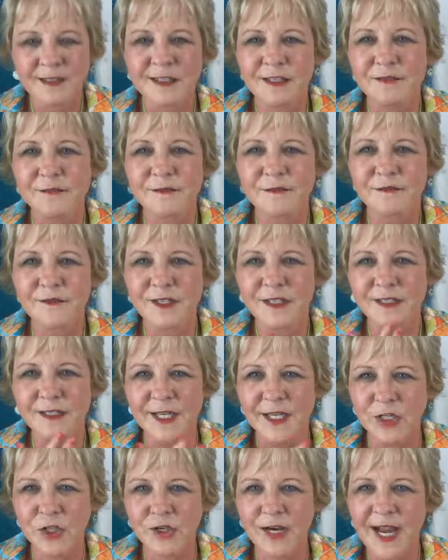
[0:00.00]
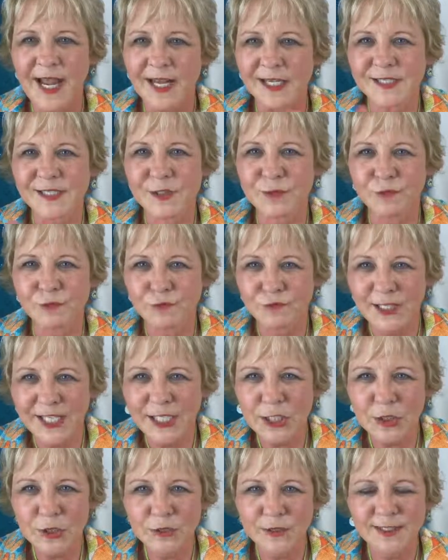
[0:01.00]
can fill in cracks,
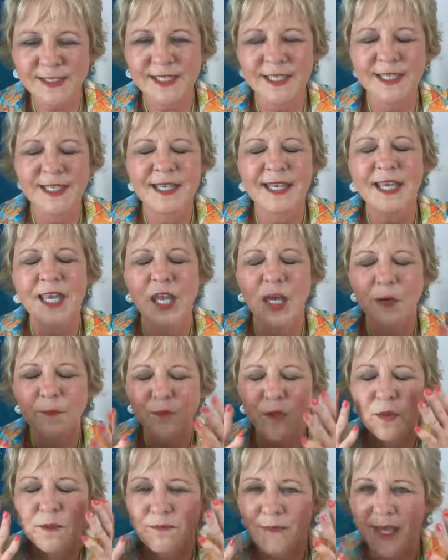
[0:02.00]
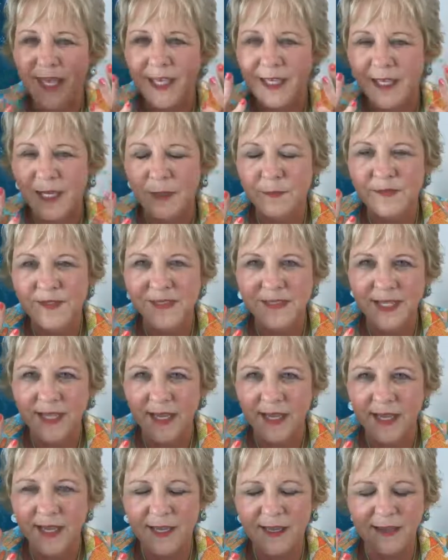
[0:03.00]
wrinkles, help your makeup
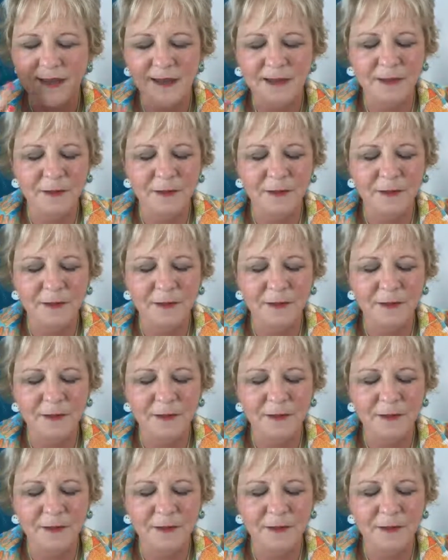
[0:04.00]
stay